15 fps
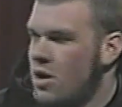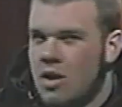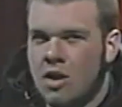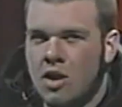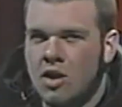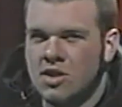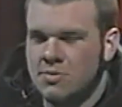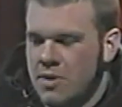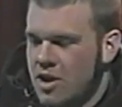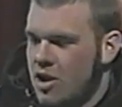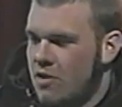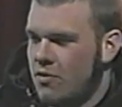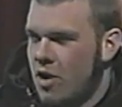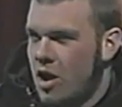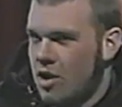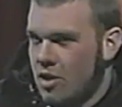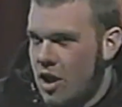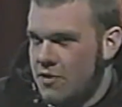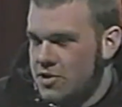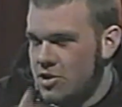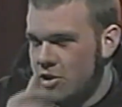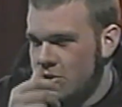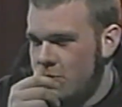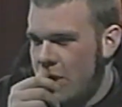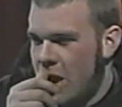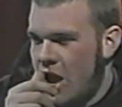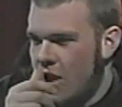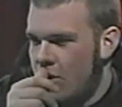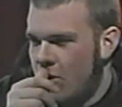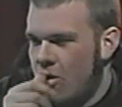Uh, speaking of uh, live shows, we
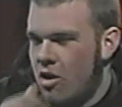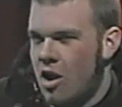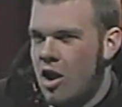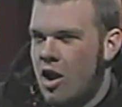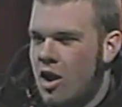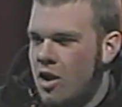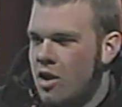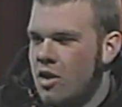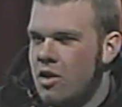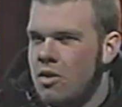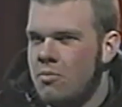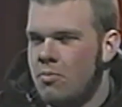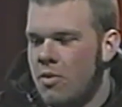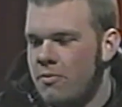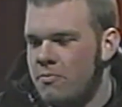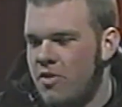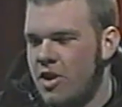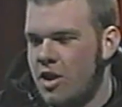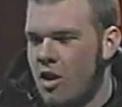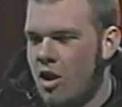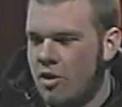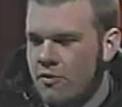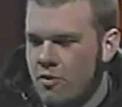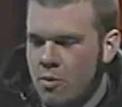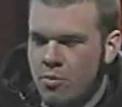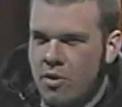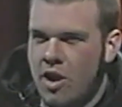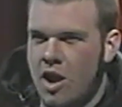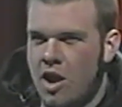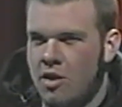had our uh, videographer
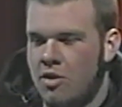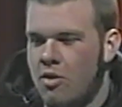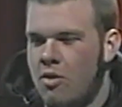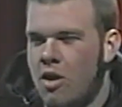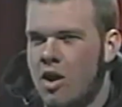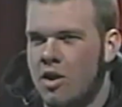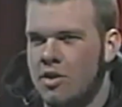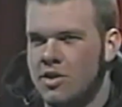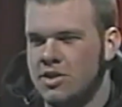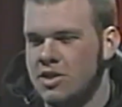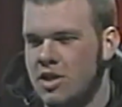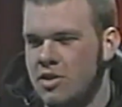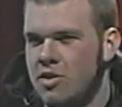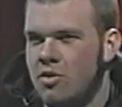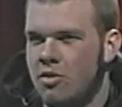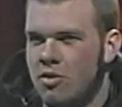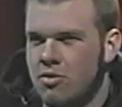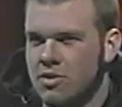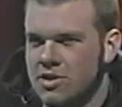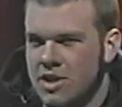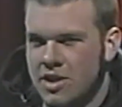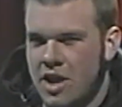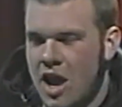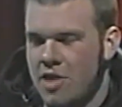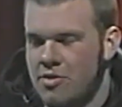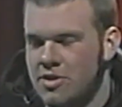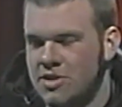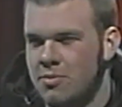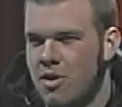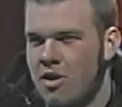Brianne go on the scene to a local Saint
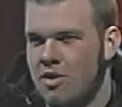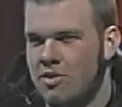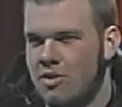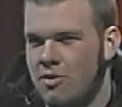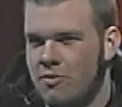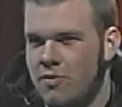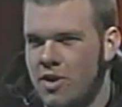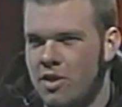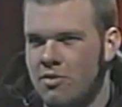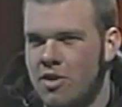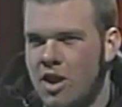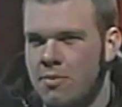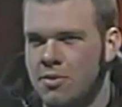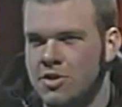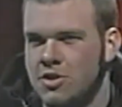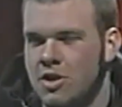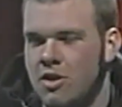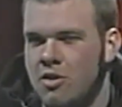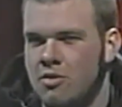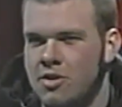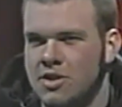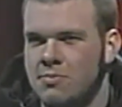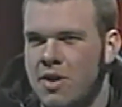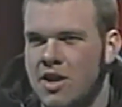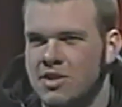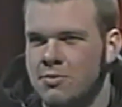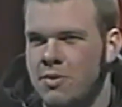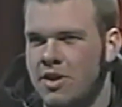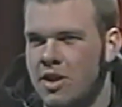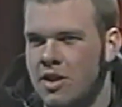Catherine's bar to videotape a show this
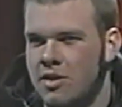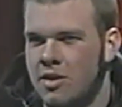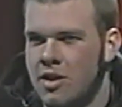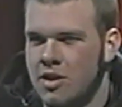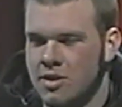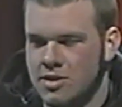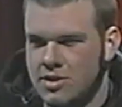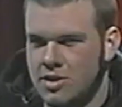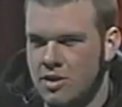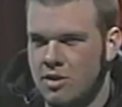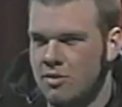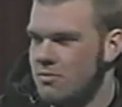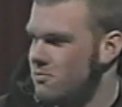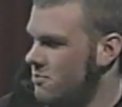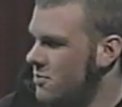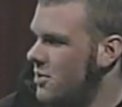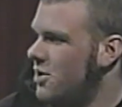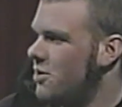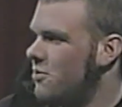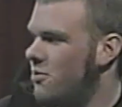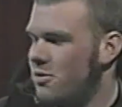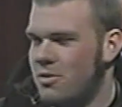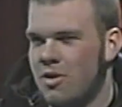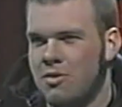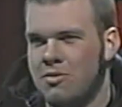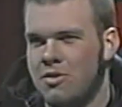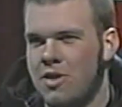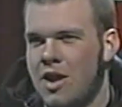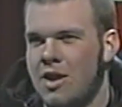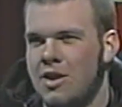past weekend. Oh wow! So we'll go
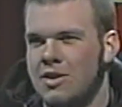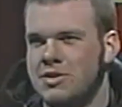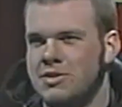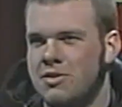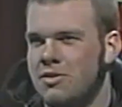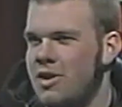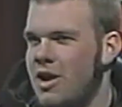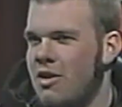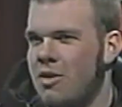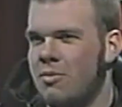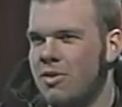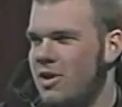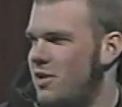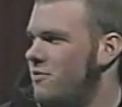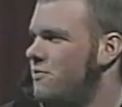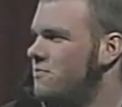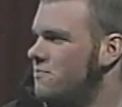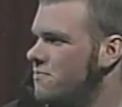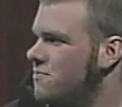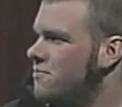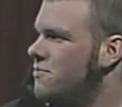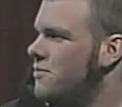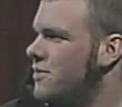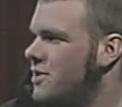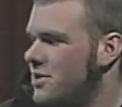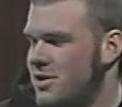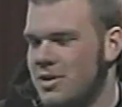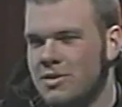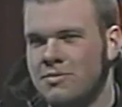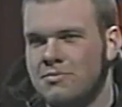to that yep. insert now, I believe.
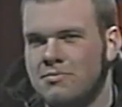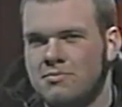Fantastic.